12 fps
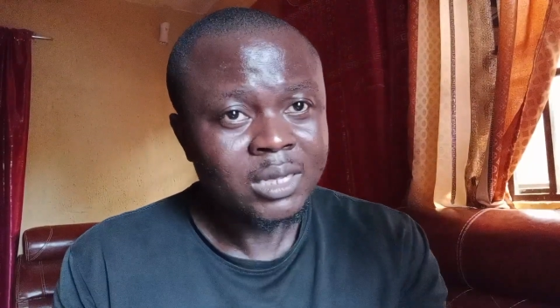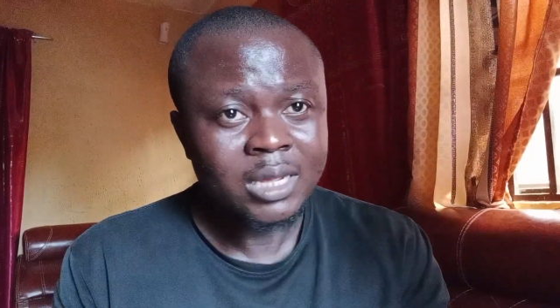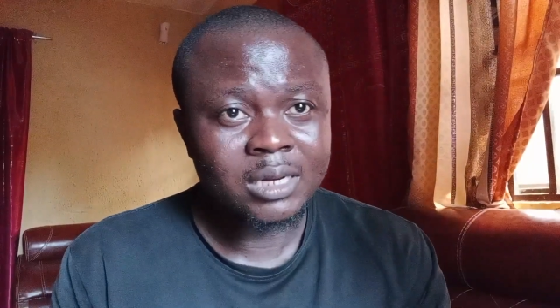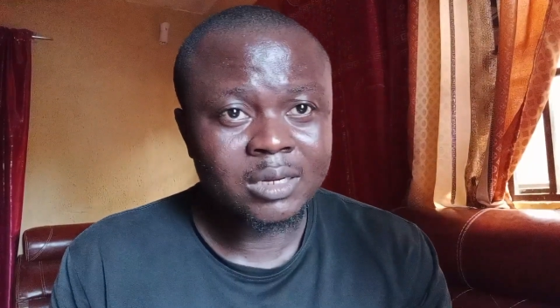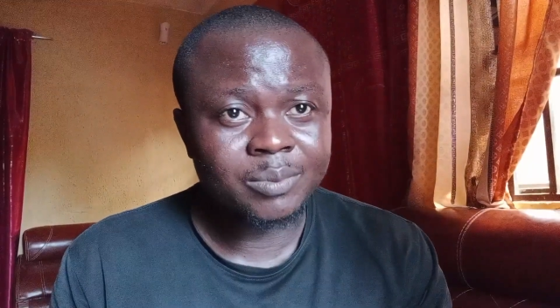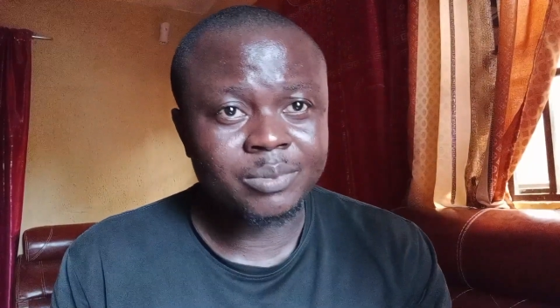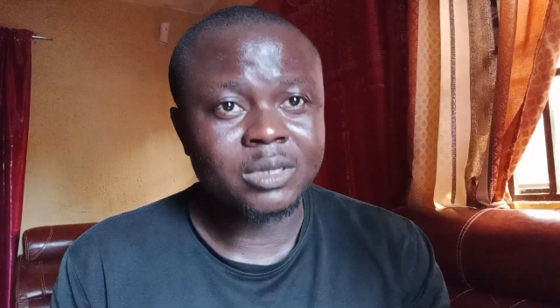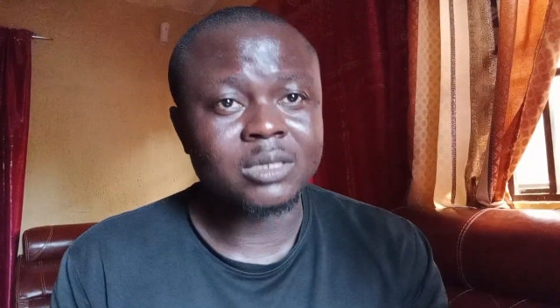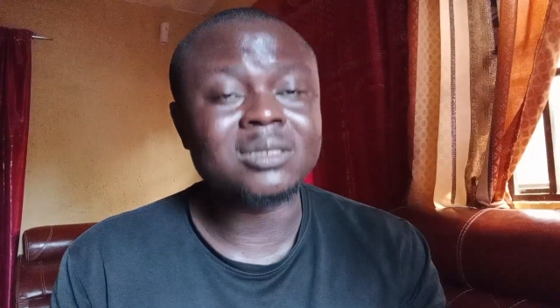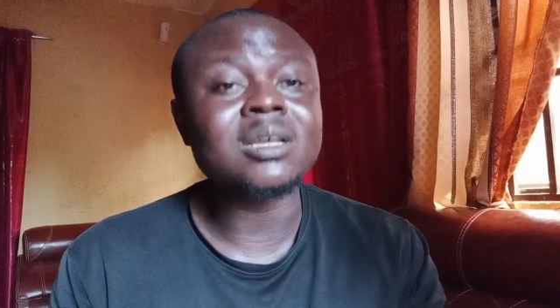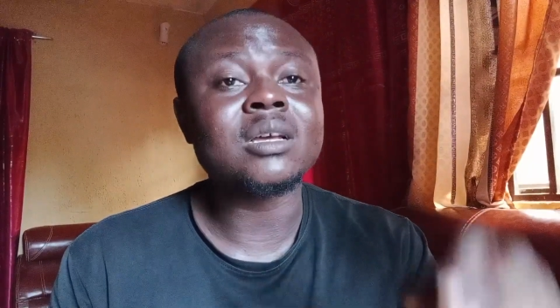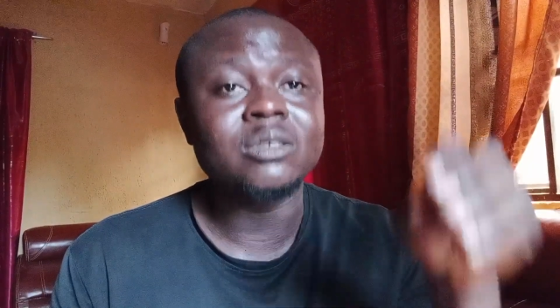any
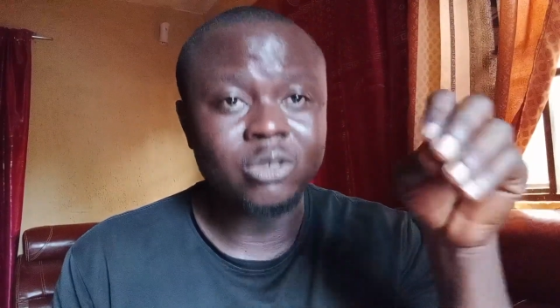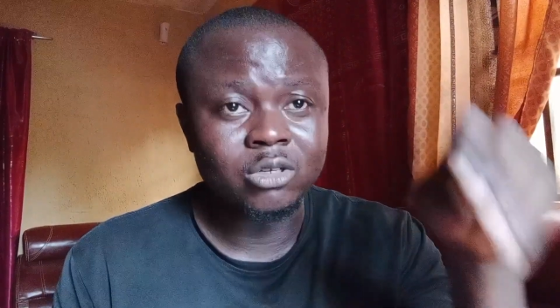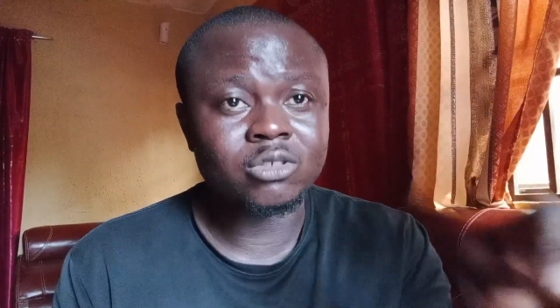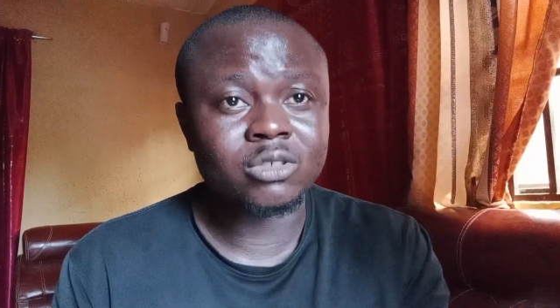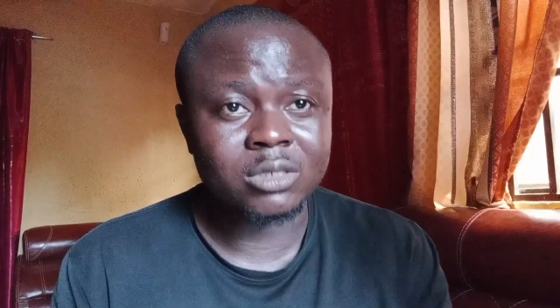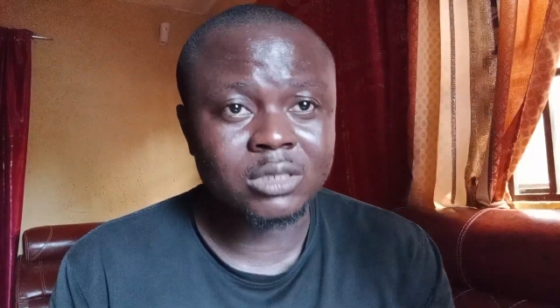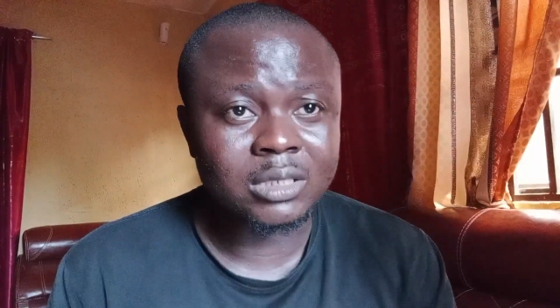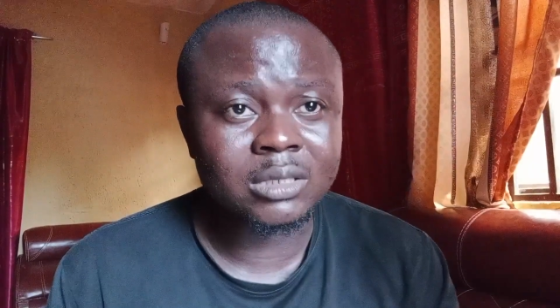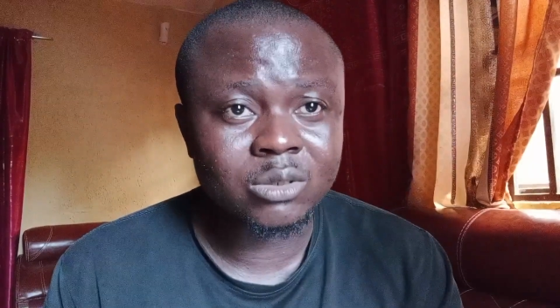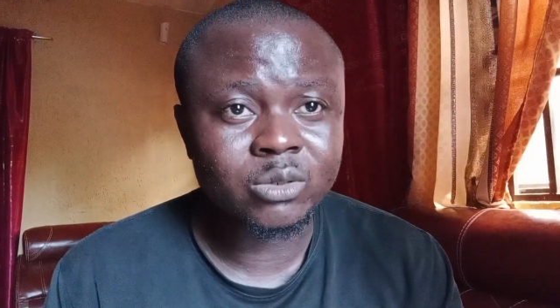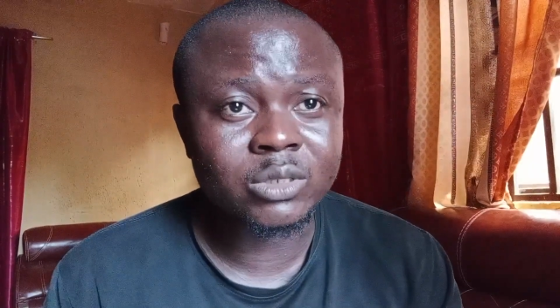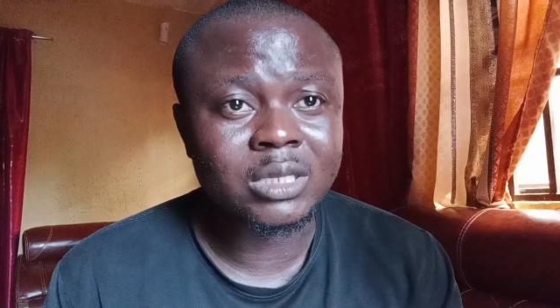place just
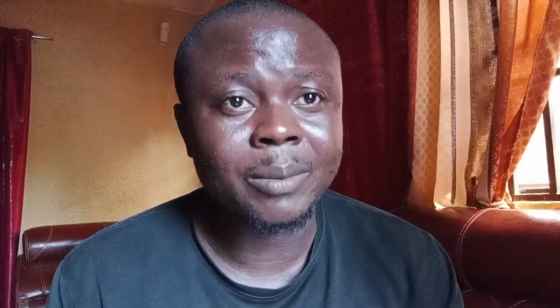use